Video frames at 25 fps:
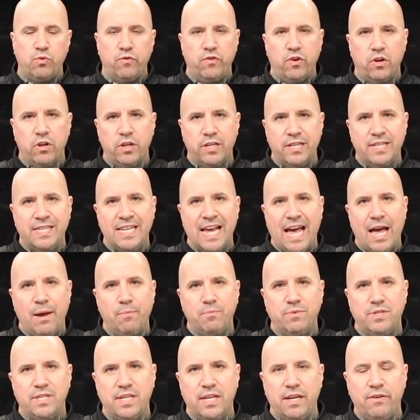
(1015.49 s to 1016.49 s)
we've got
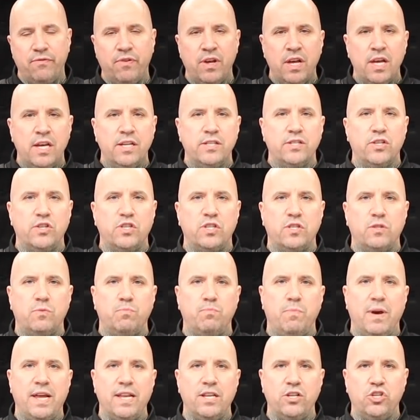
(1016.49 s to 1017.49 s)
adaptive
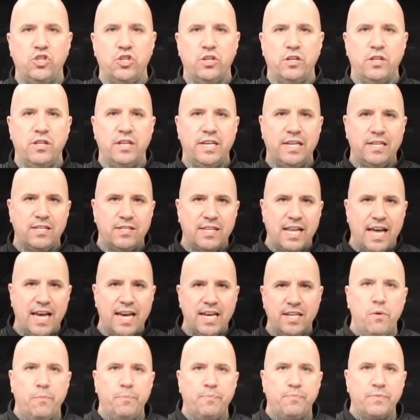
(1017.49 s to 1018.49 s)
suspension these
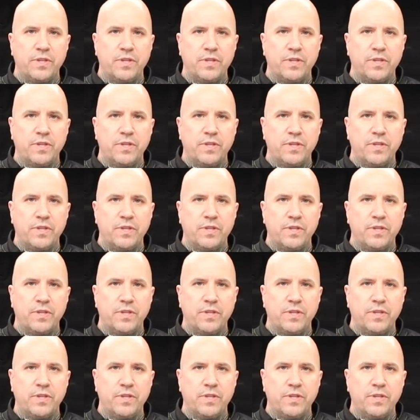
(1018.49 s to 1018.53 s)
days.